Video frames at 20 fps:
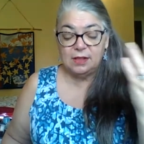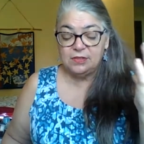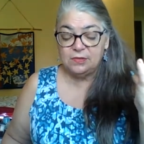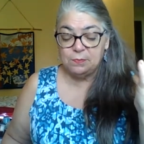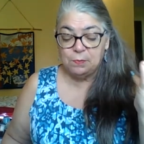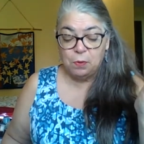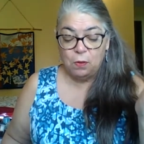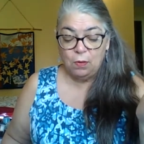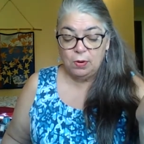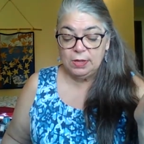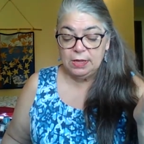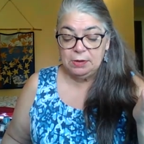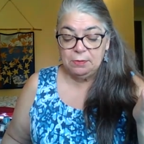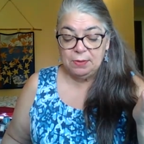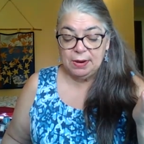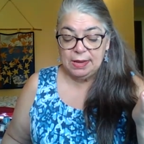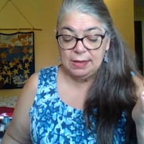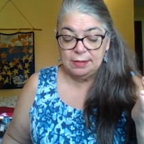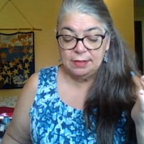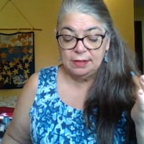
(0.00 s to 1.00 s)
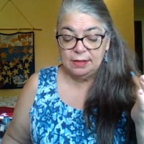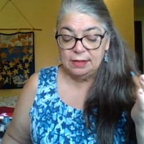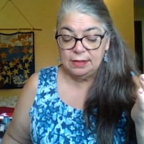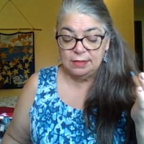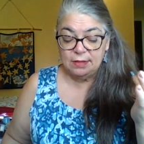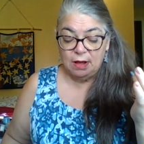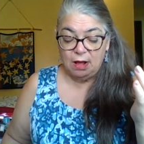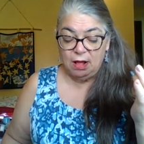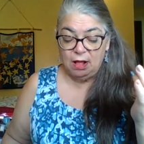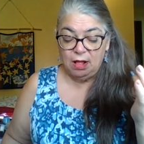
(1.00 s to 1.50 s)
It's poorly
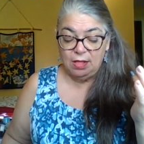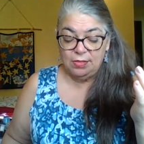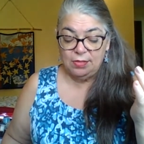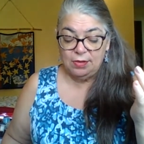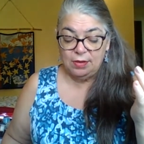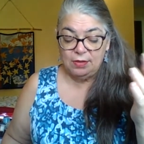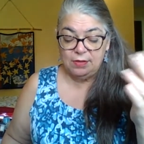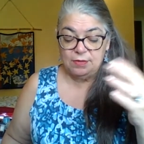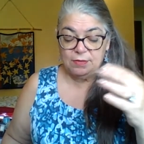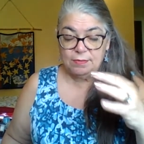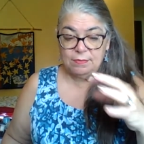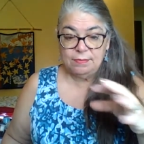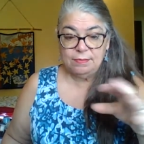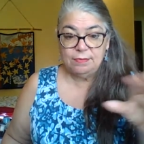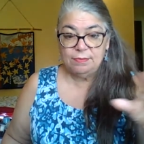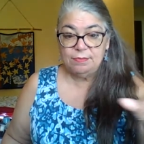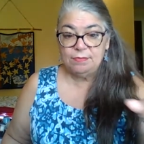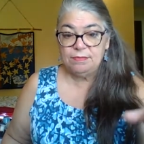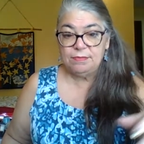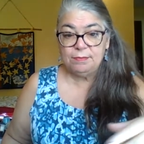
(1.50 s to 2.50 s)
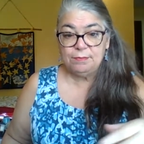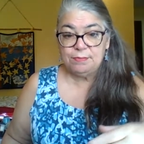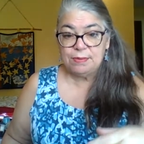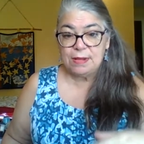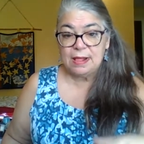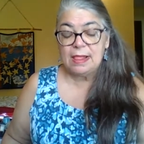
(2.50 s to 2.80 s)
written. All the, the